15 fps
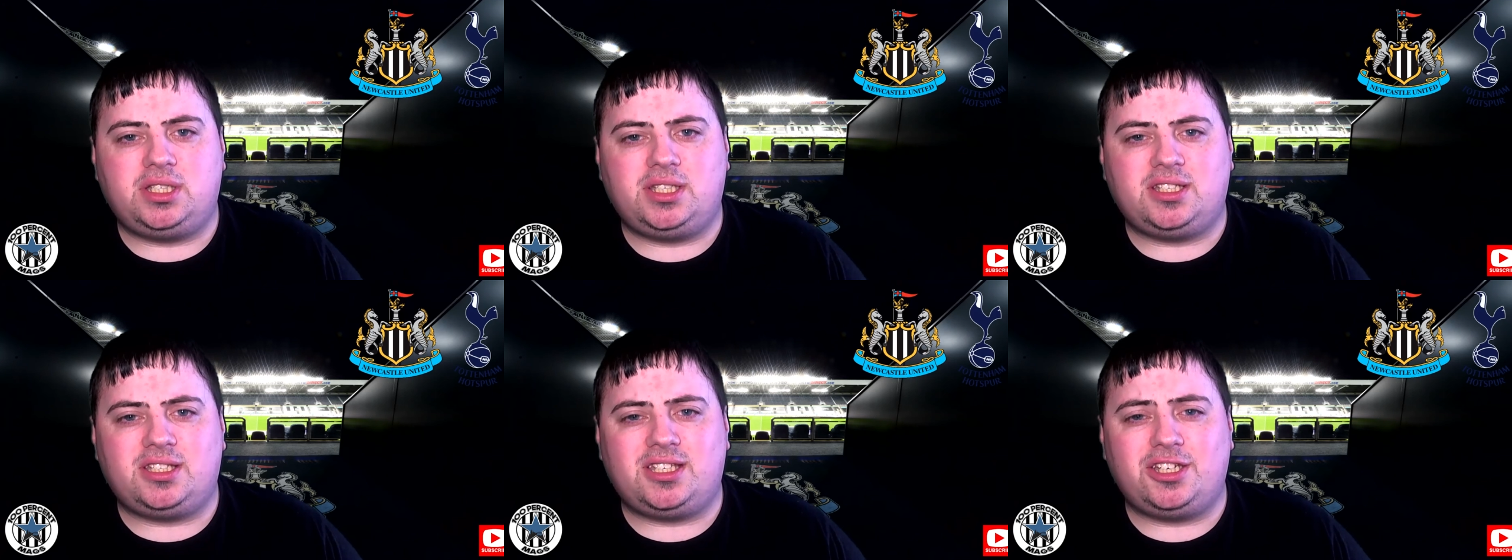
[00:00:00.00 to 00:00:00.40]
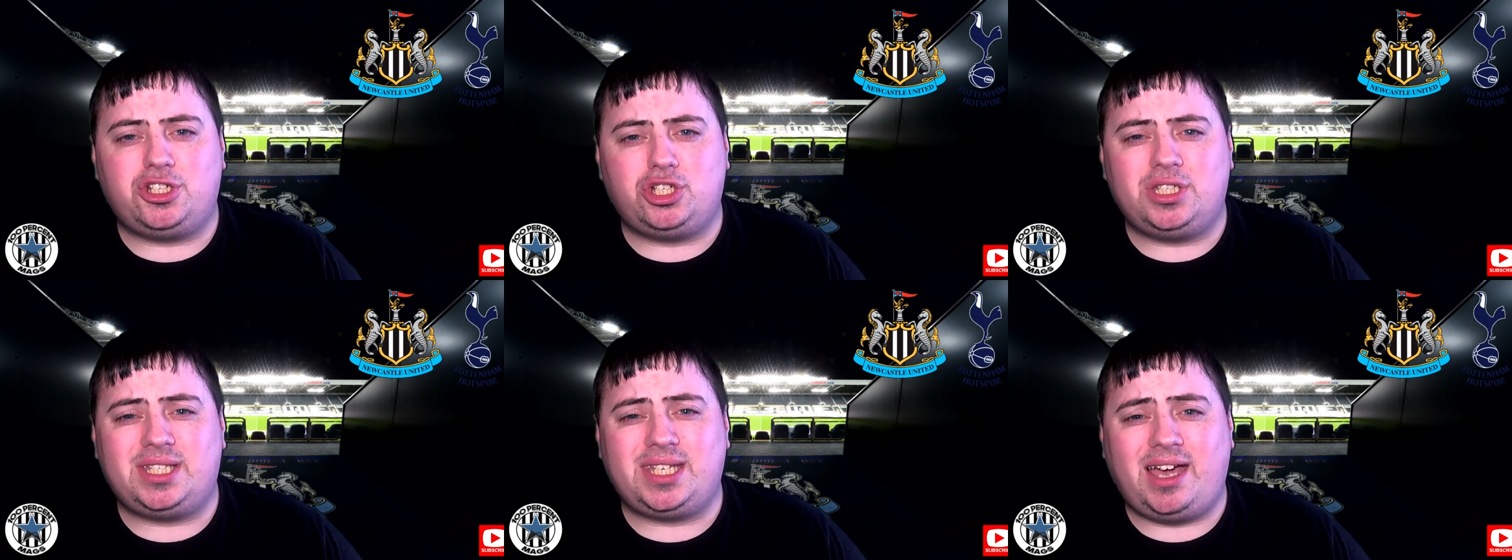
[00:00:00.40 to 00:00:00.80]

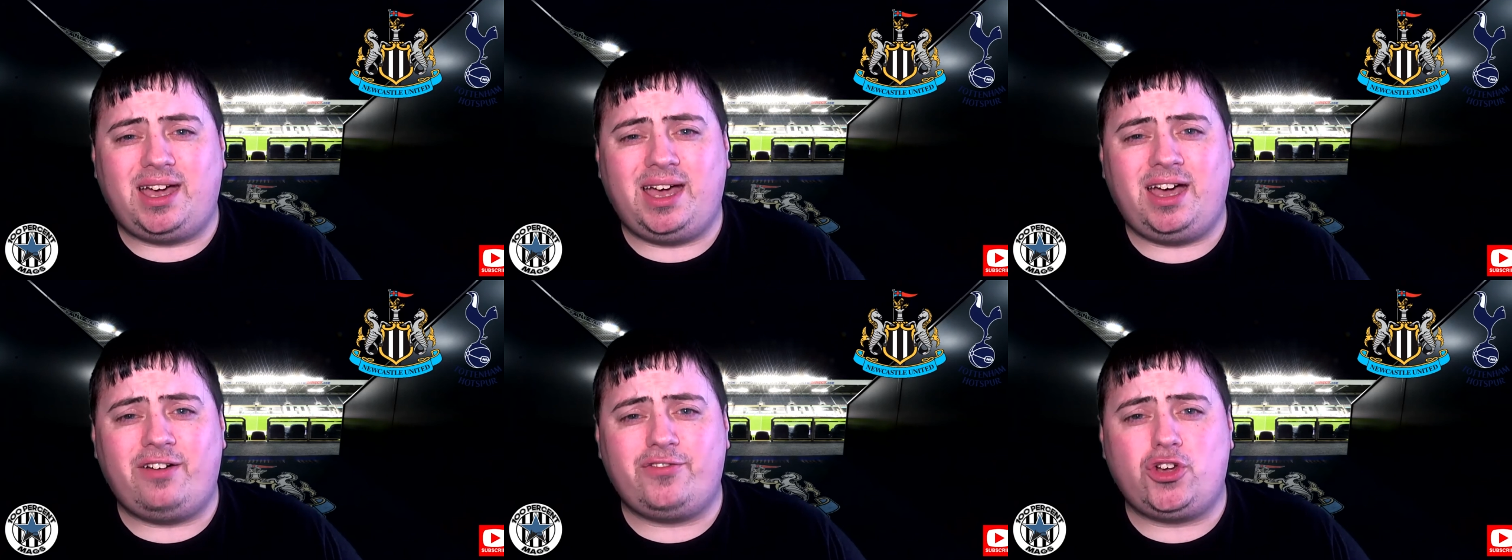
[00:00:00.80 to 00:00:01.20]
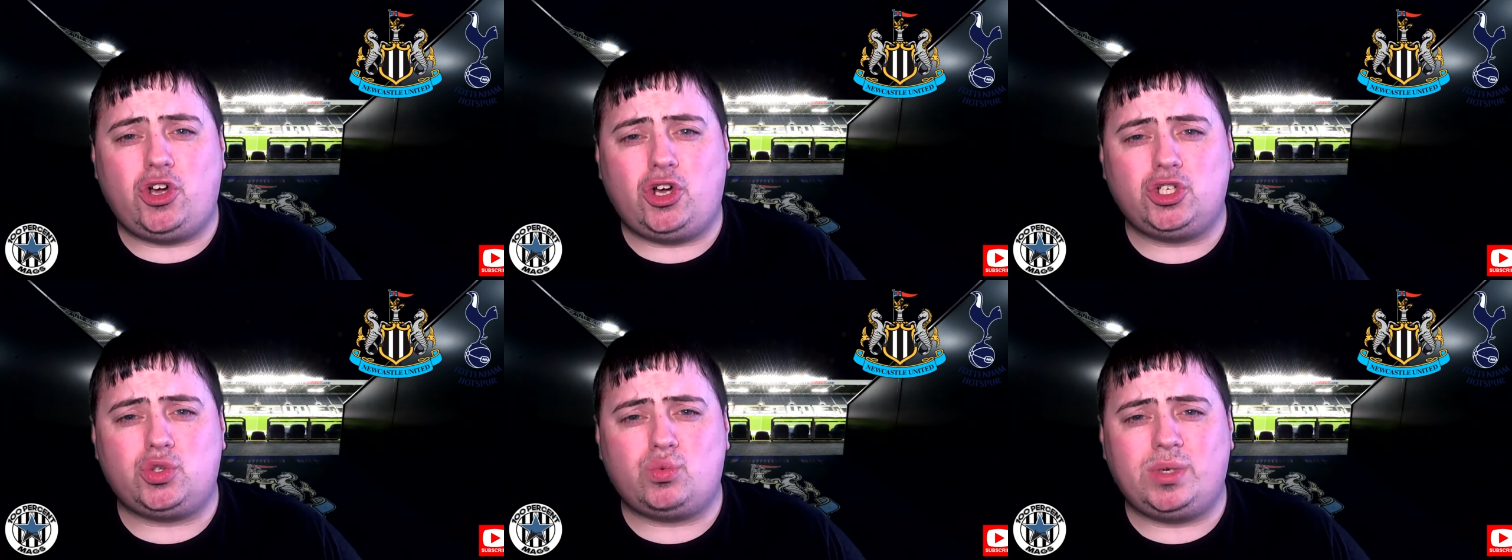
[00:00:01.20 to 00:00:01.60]
that have
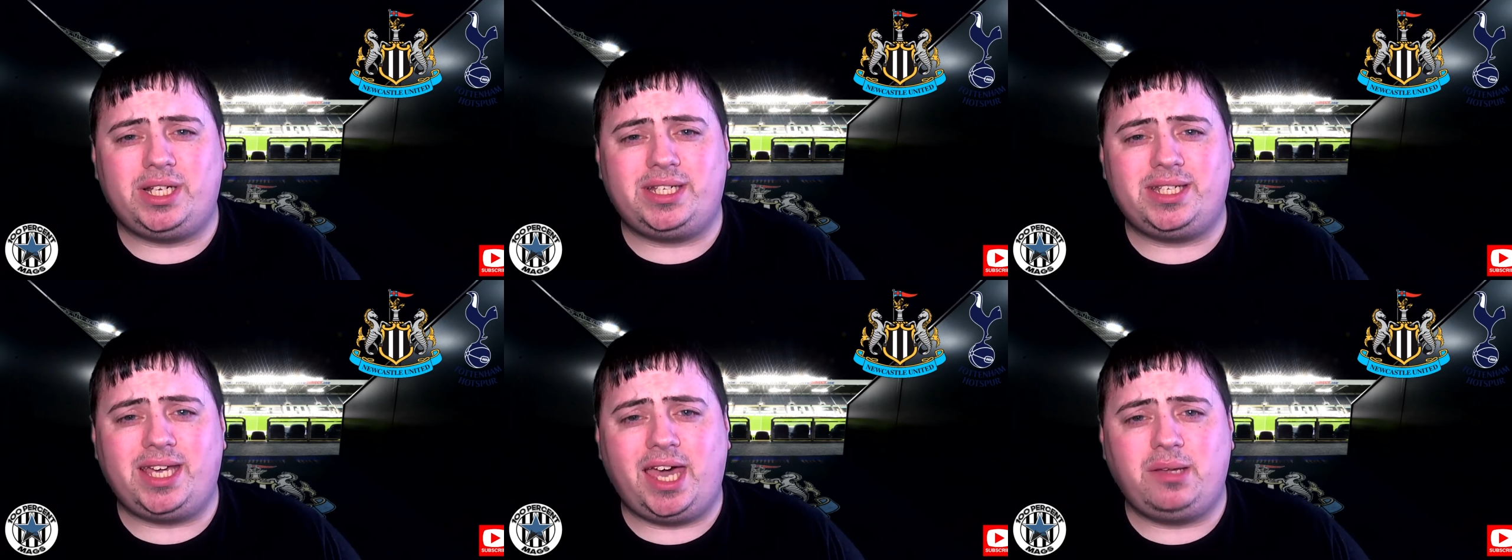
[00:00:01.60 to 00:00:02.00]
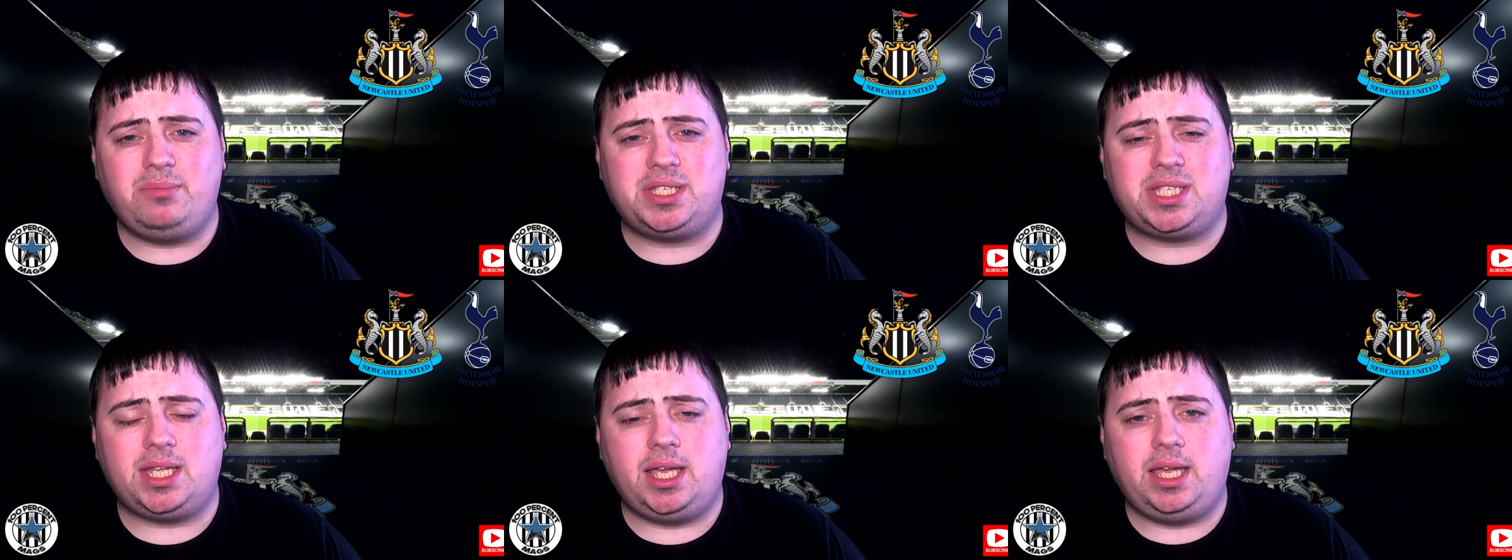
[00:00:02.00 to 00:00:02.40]
cost weight
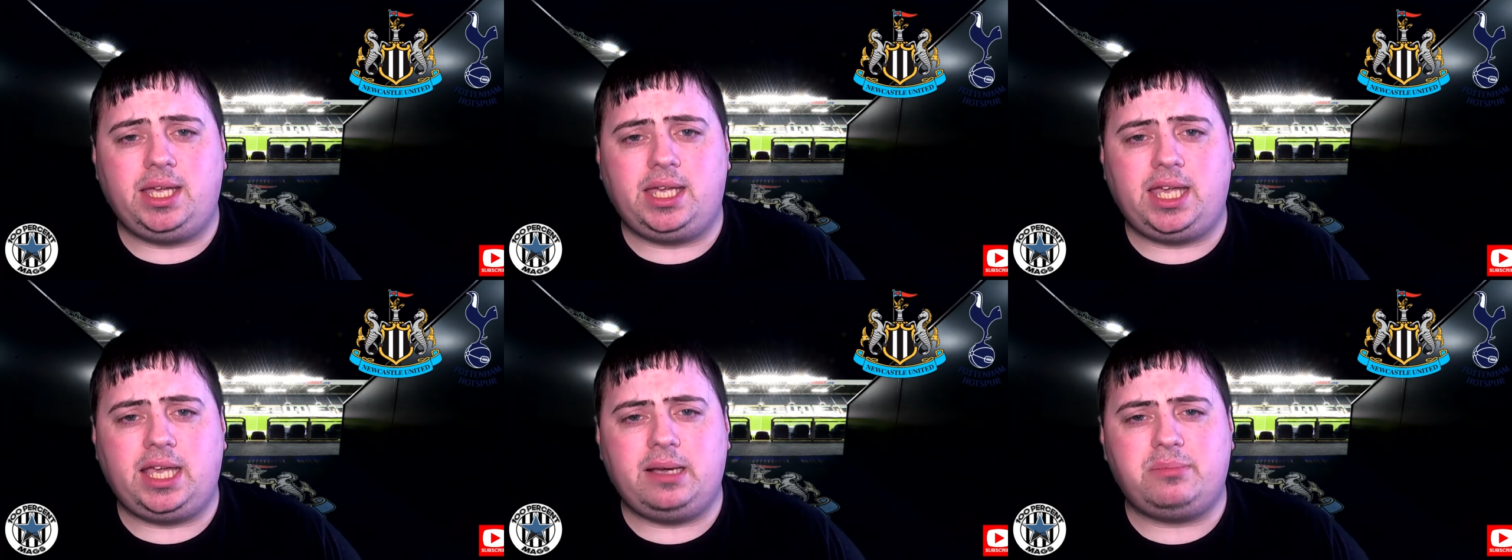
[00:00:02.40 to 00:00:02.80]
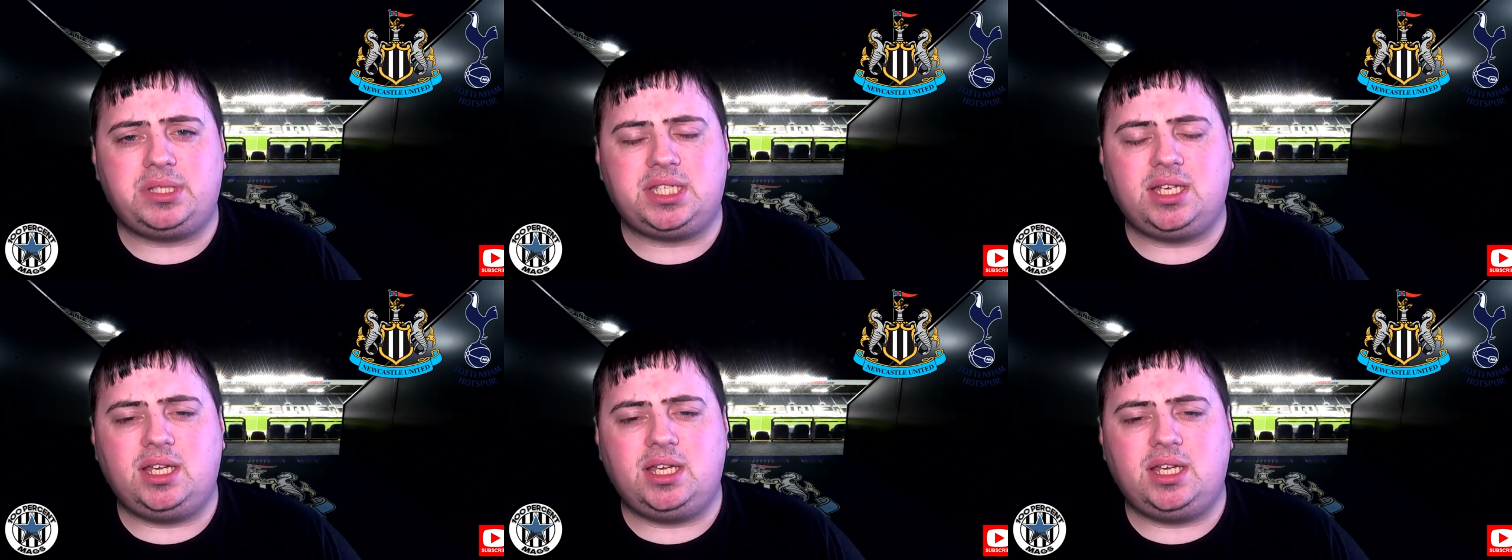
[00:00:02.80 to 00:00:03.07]
times in games,